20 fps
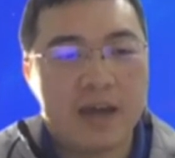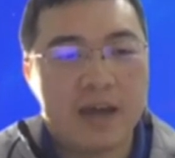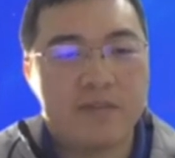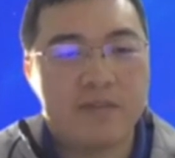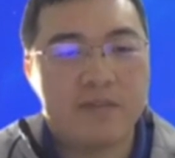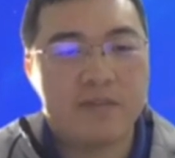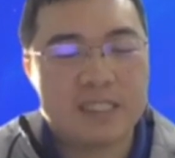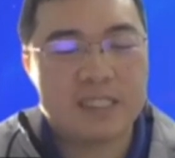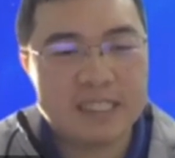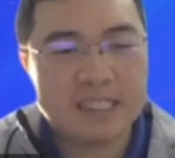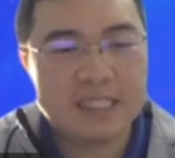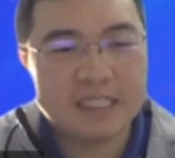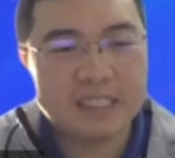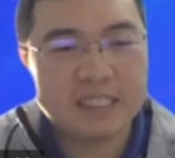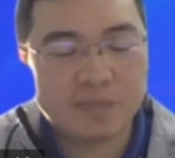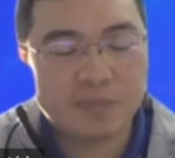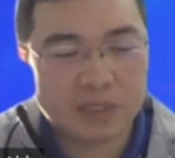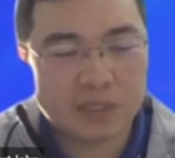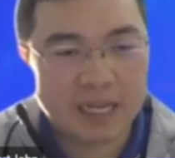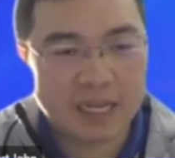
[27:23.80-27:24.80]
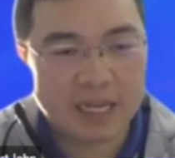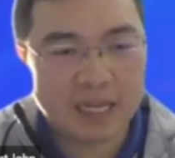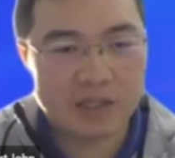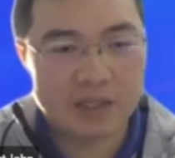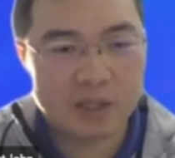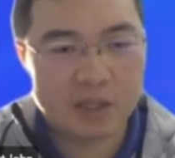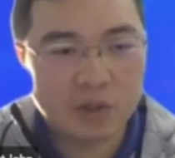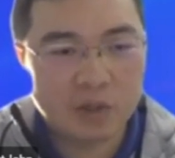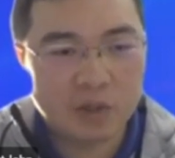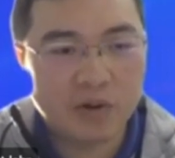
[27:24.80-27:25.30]
have a
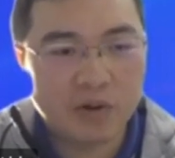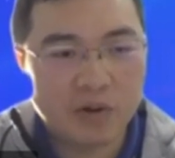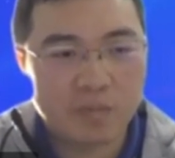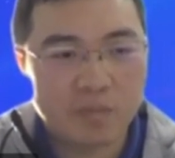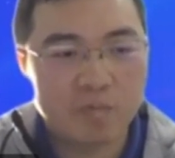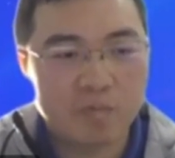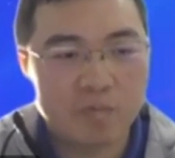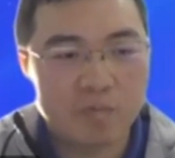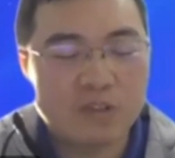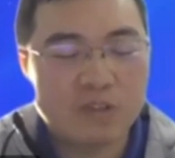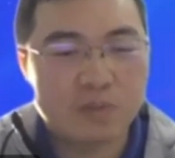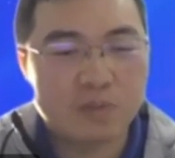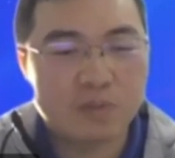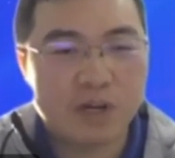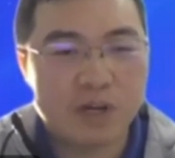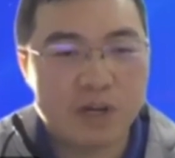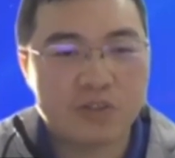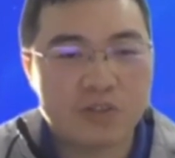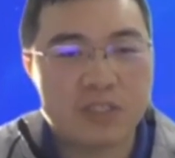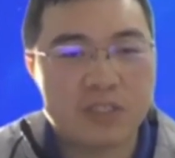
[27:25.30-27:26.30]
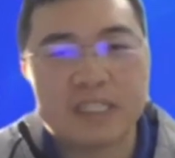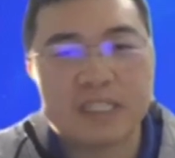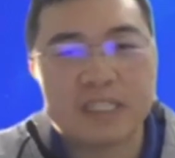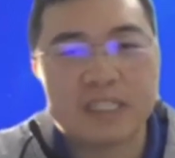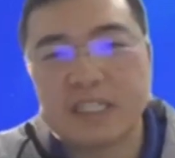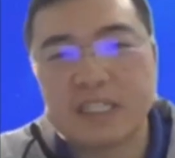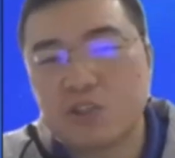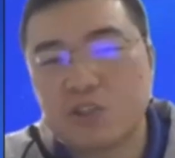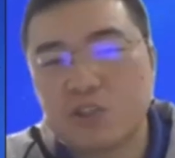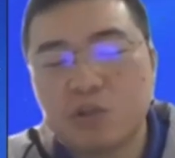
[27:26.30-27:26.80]
60% lower wind pressure
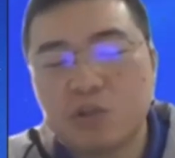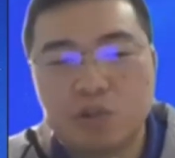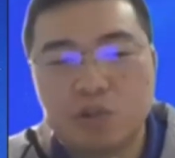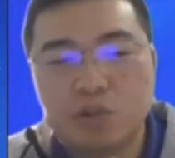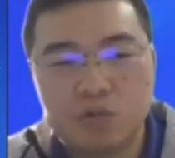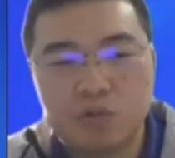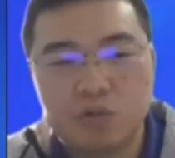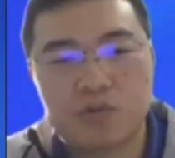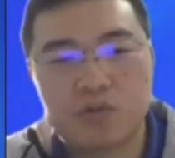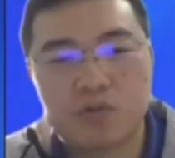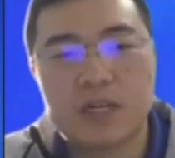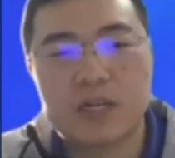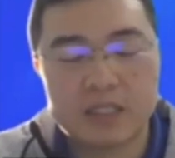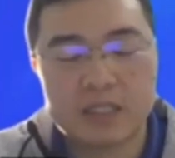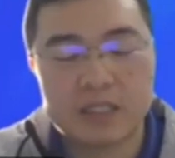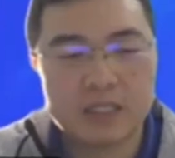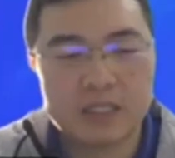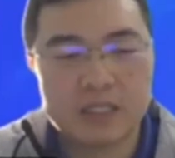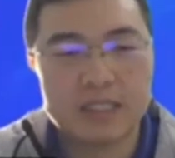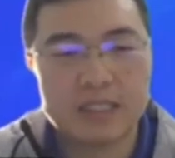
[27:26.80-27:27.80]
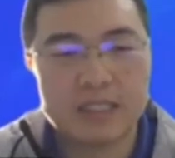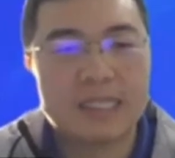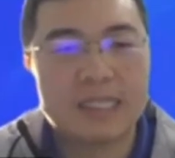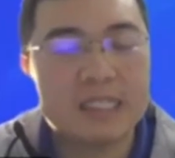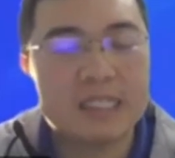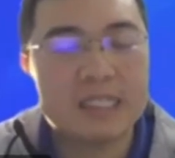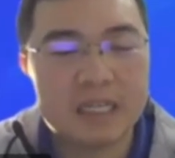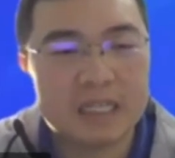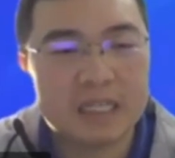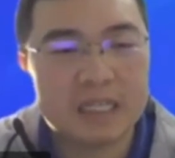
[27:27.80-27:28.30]
than the traditional trackers. That
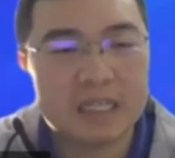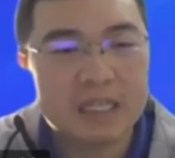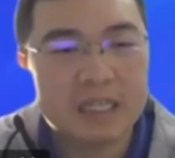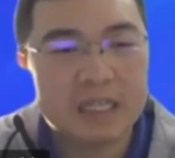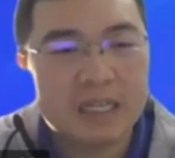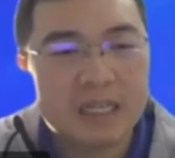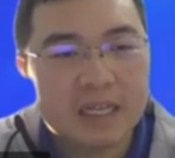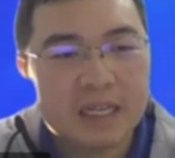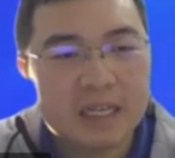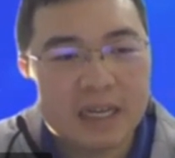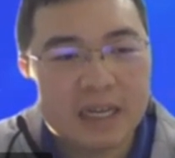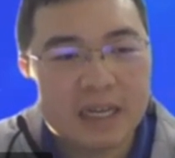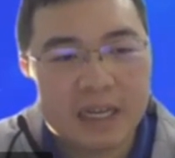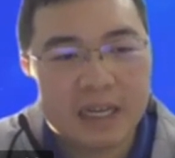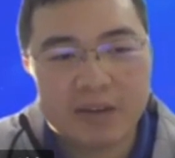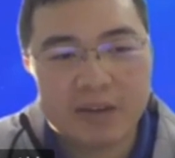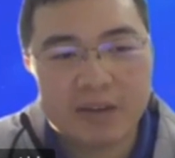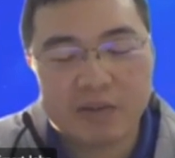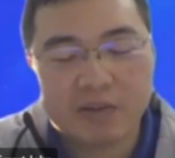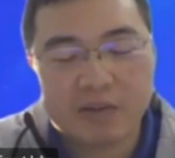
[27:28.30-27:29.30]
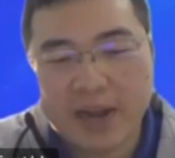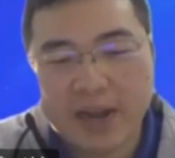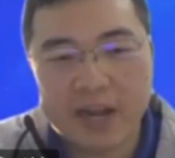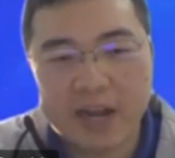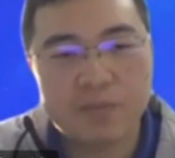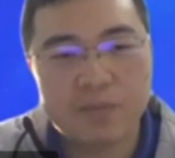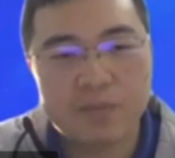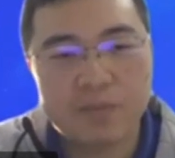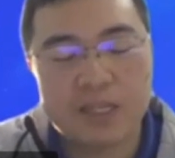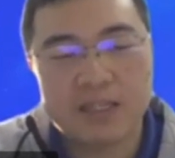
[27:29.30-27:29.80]
is
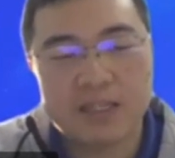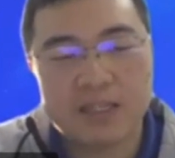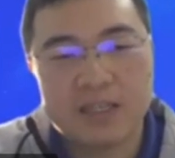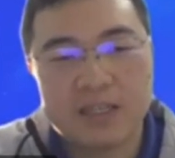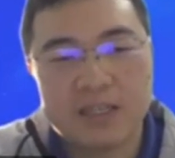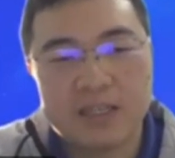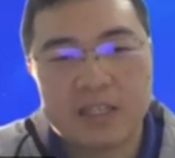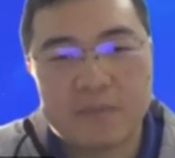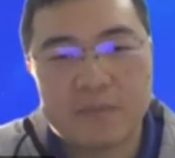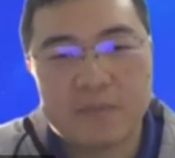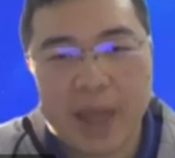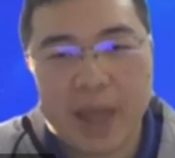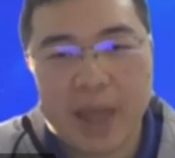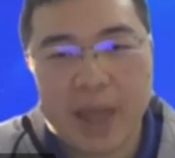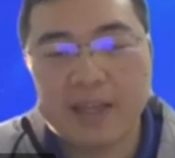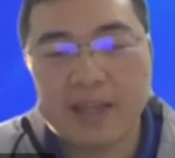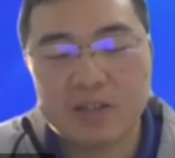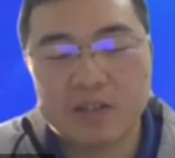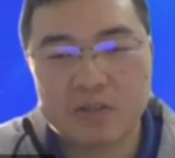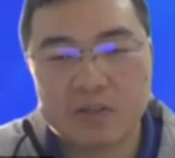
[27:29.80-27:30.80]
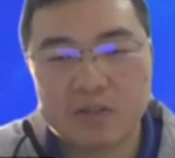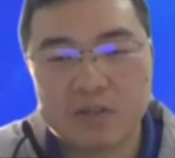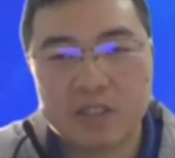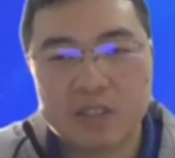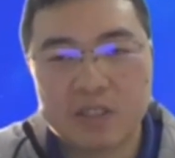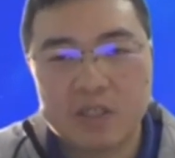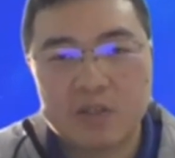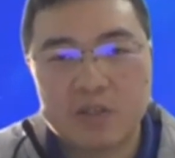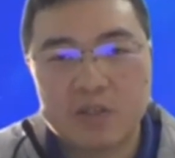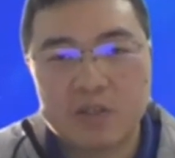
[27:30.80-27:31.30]
helping the
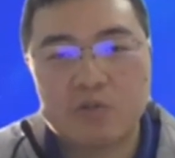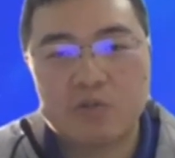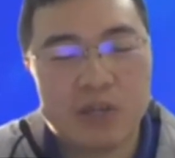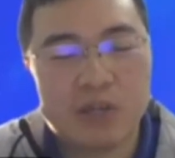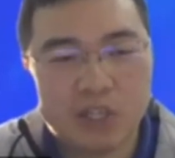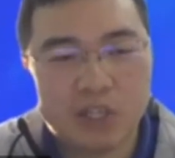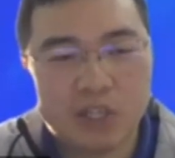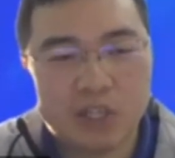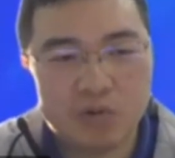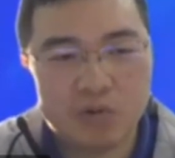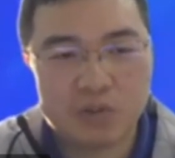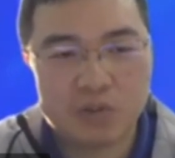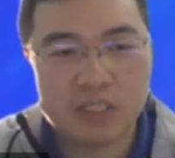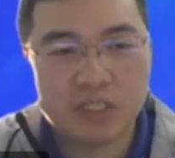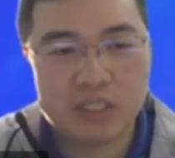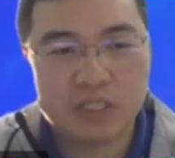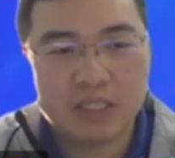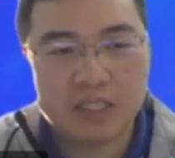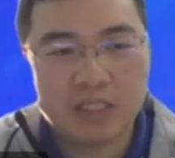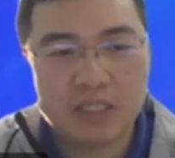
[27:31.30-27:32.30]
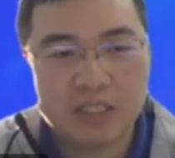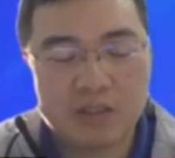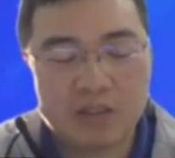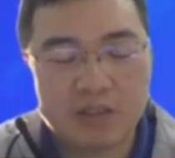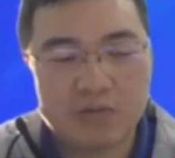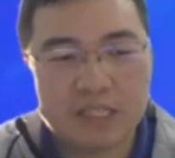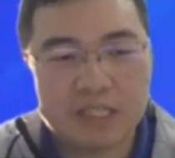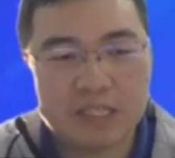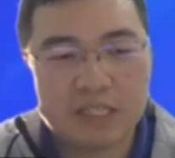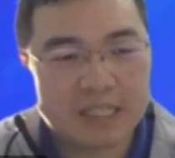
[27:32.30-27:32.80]
panels to reduce
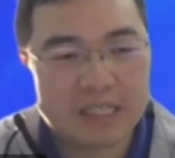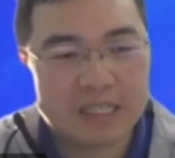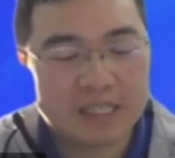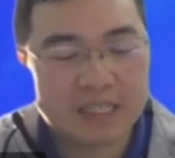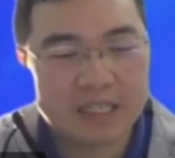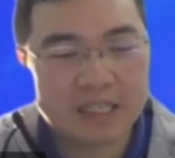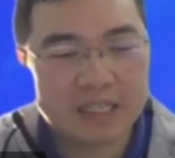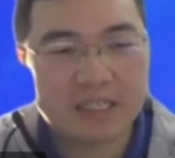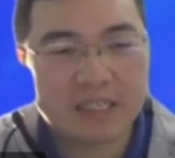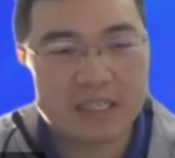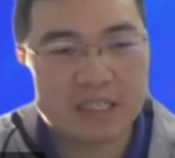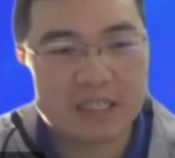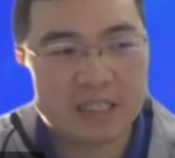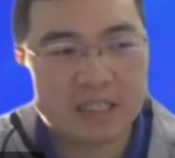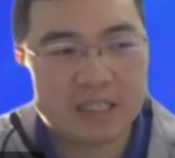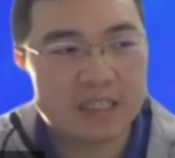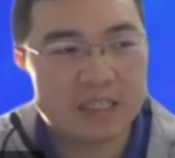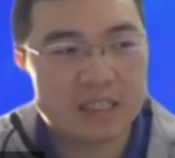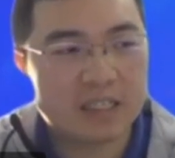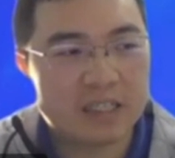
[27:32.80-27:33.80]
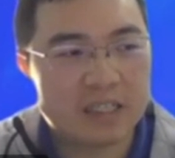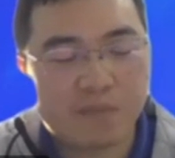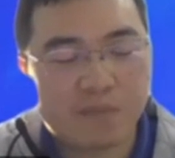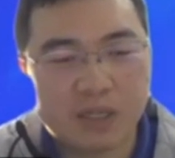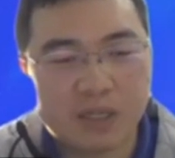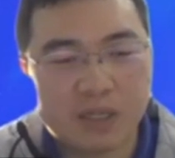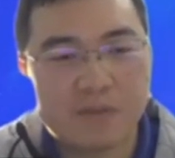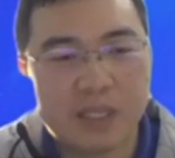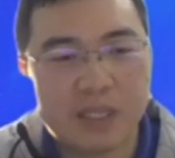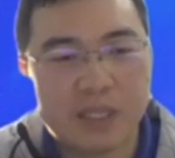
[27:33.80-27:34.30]
the
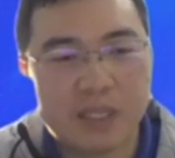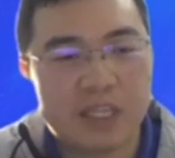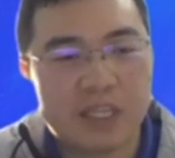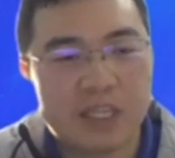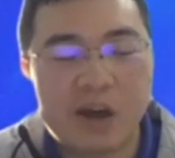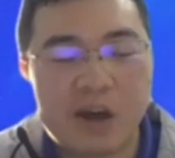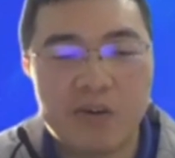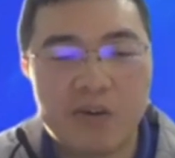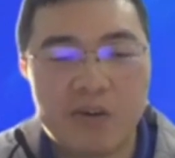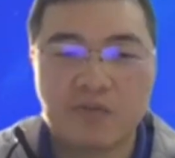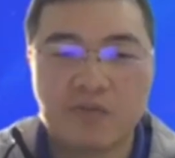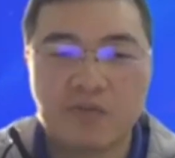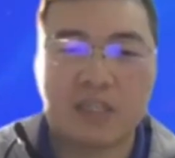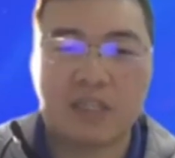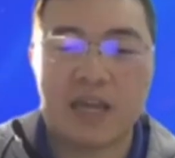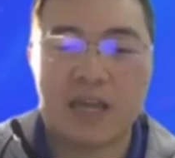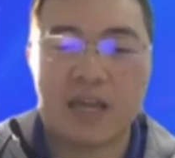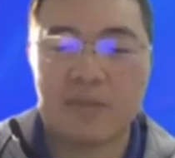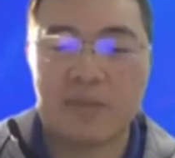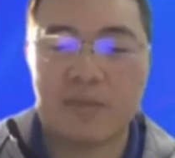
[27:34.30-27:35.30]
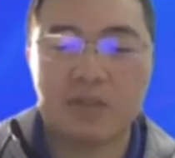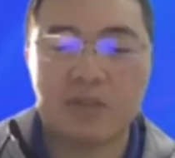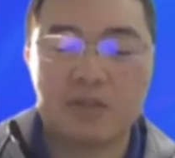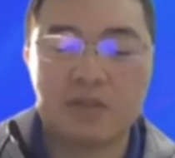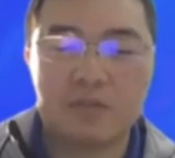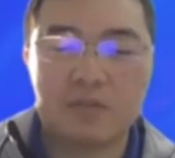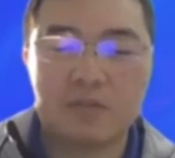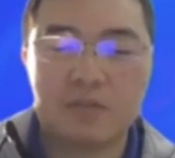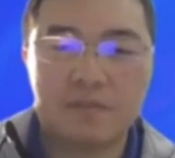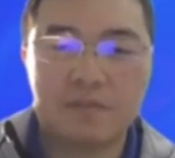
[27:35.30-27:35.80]
possibility of the
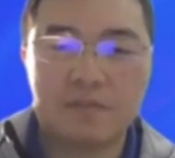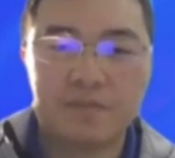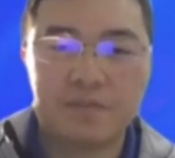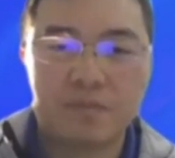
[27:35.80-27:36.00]
damage.